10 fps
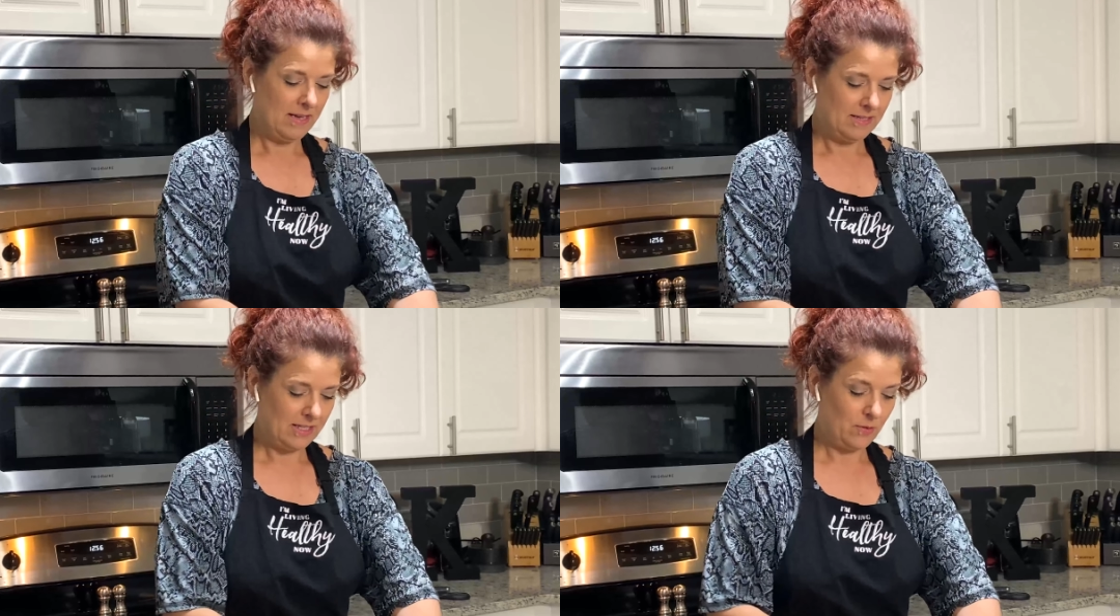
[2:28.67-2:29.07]

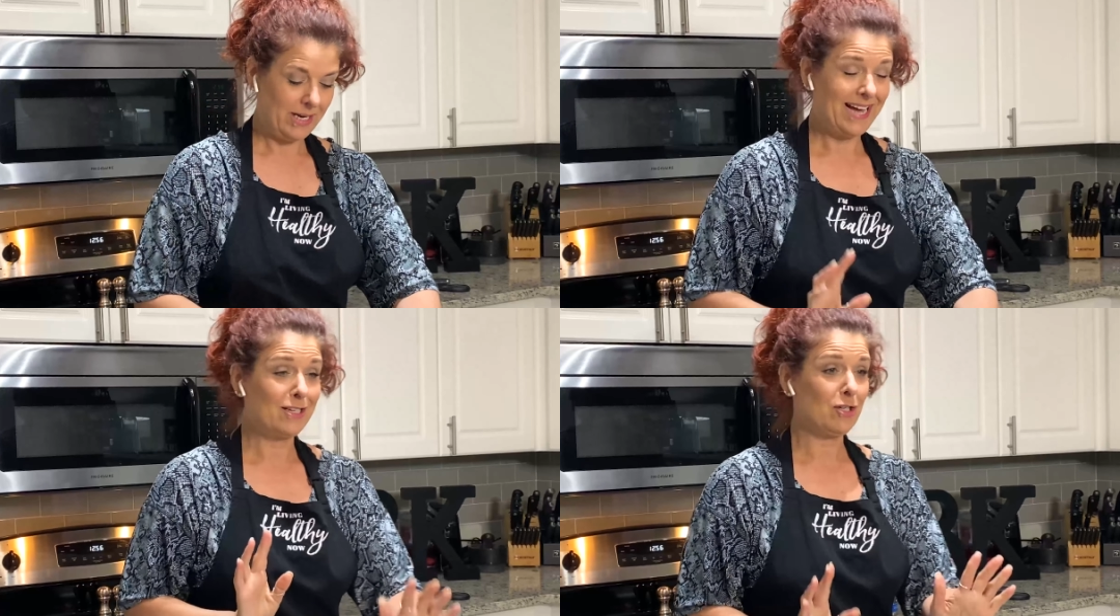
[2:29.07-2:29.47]
So
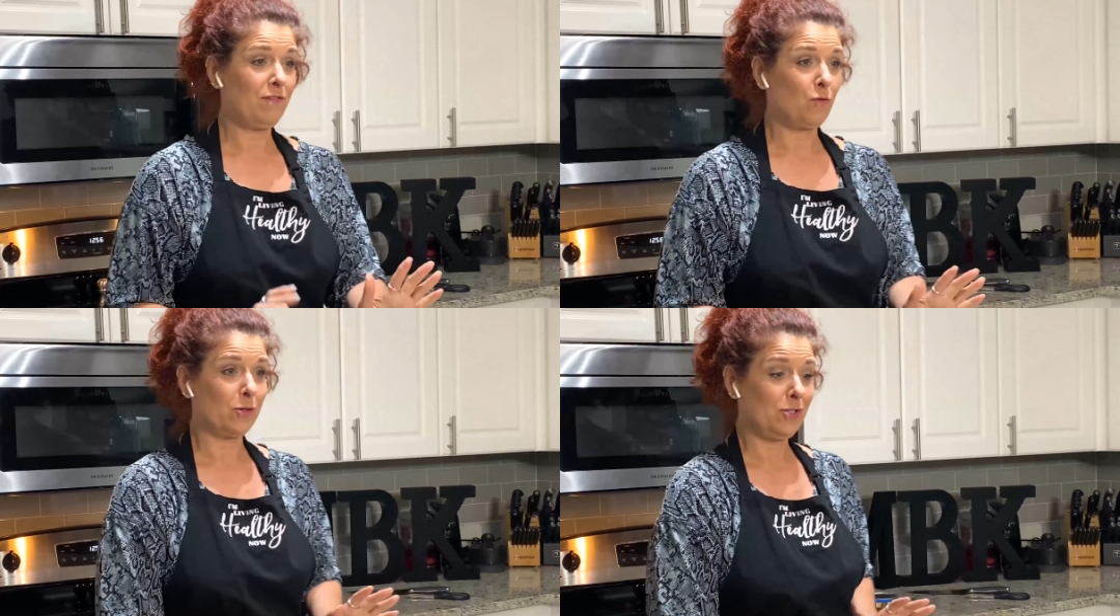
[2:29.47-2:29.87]
it actually
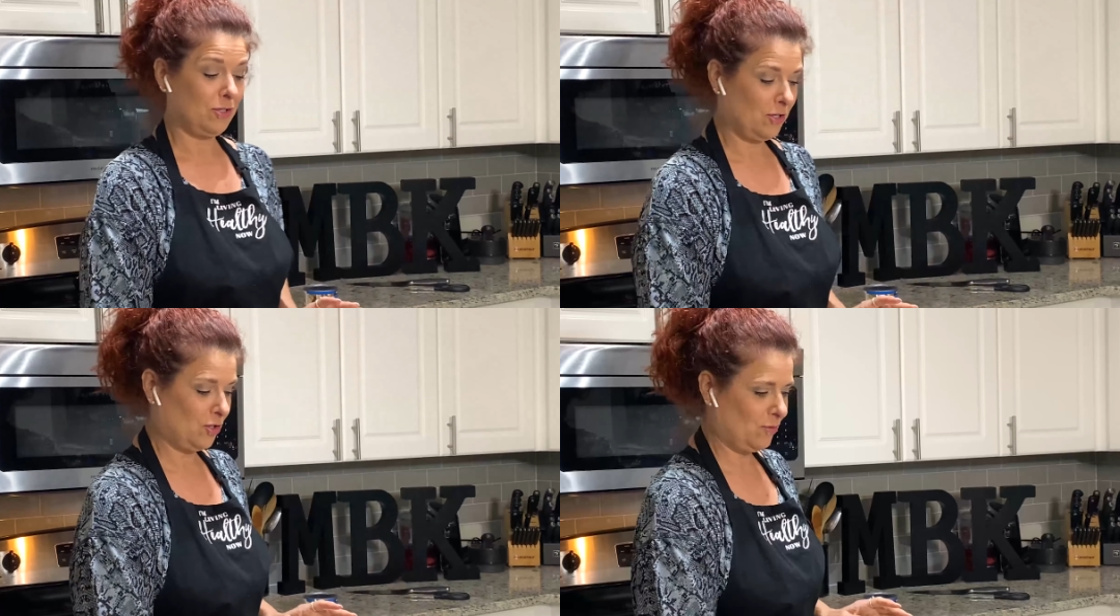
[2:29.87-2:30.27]

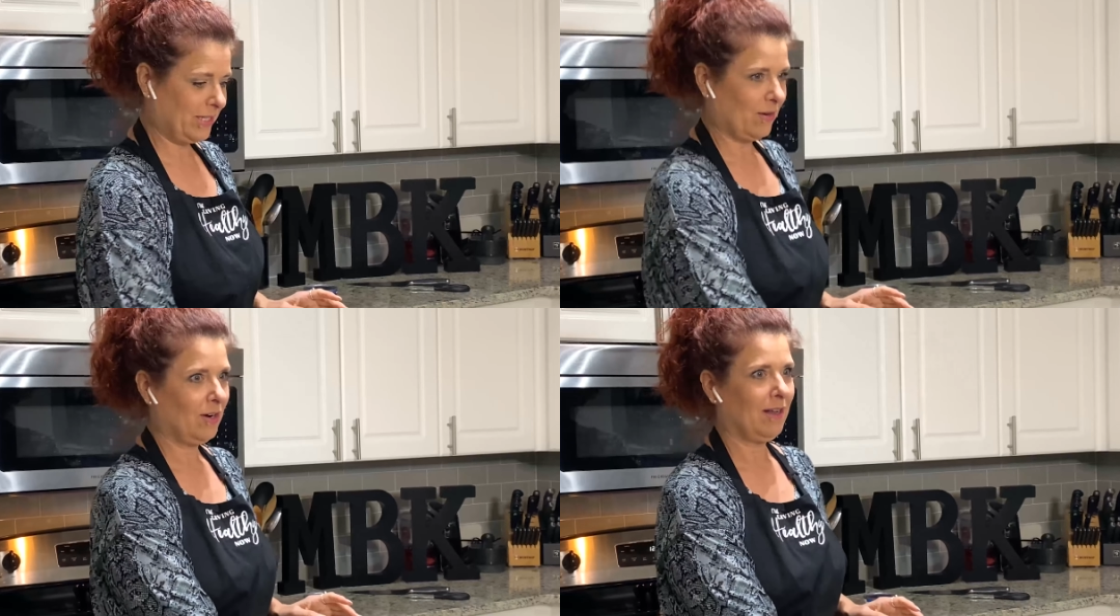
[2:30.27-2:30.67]
forces the juice
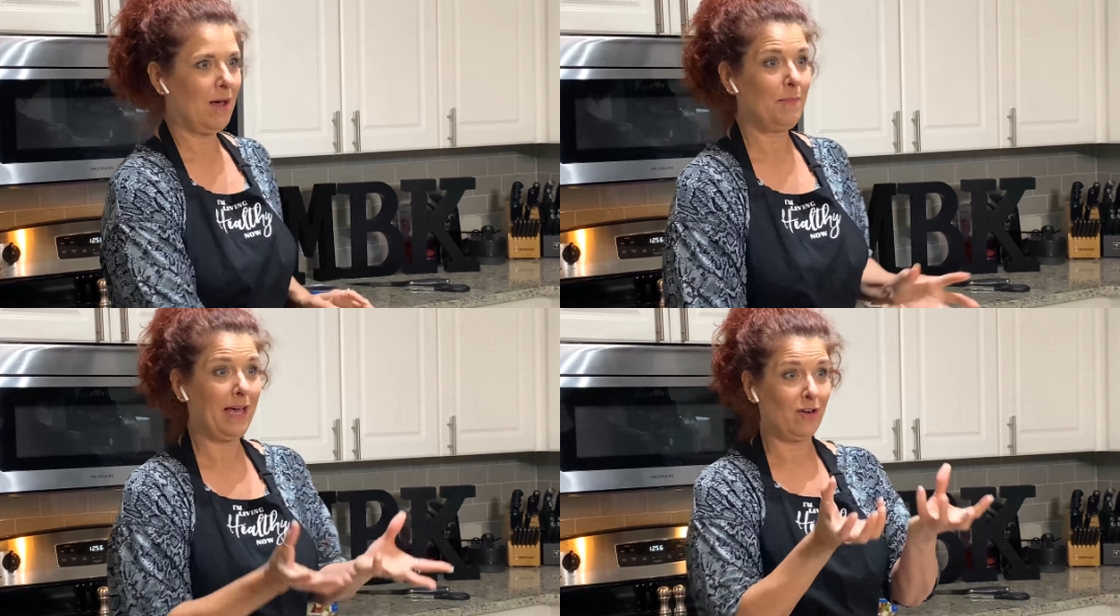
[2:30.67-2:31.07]
out a
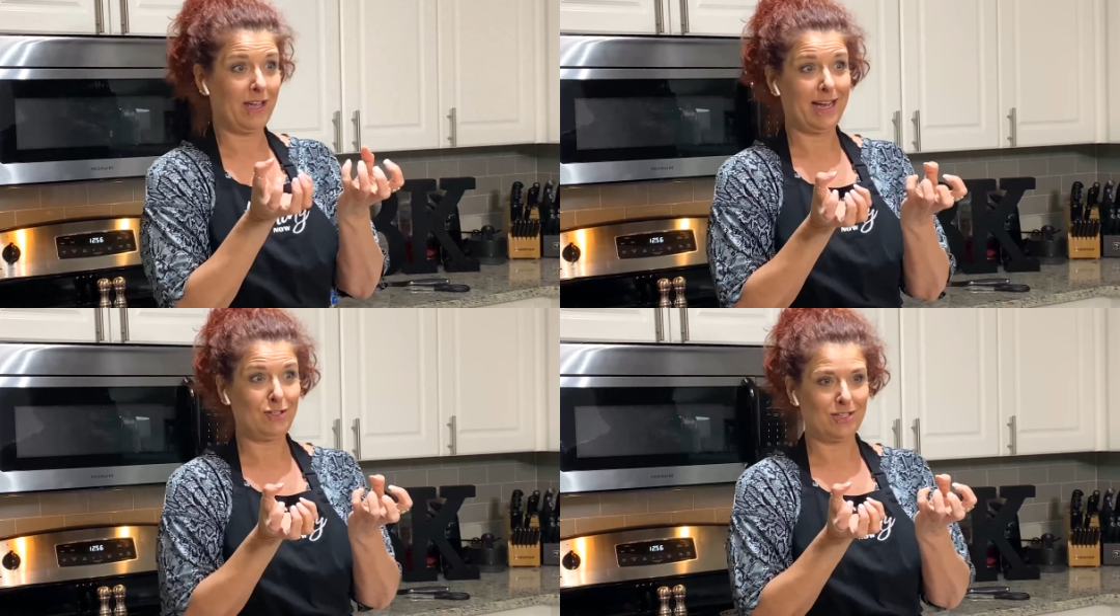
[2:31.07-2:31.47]
lot better,
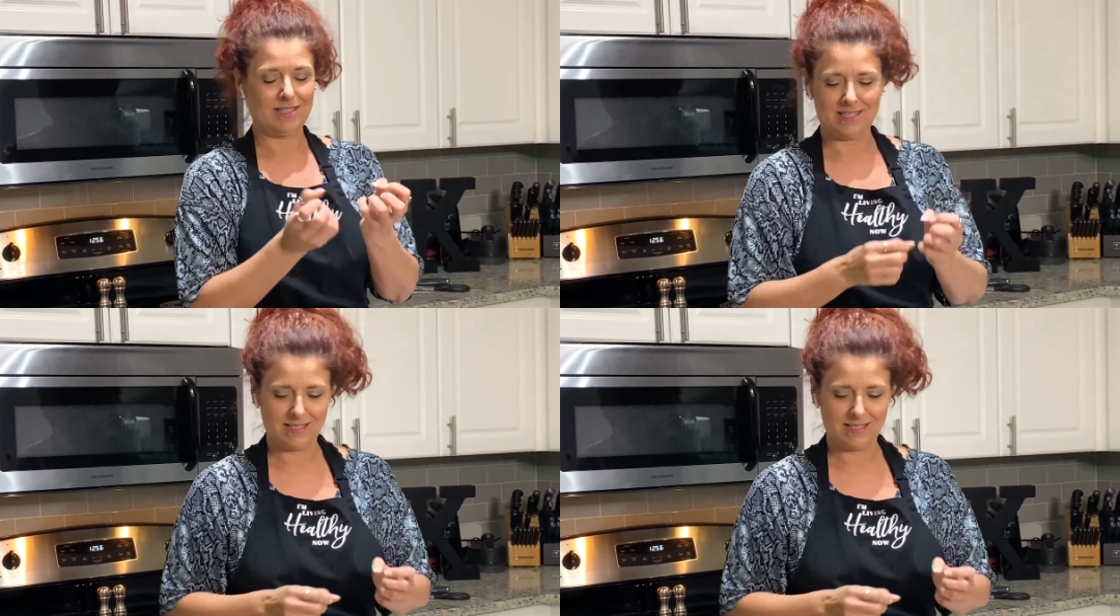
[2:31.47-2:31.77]
catches the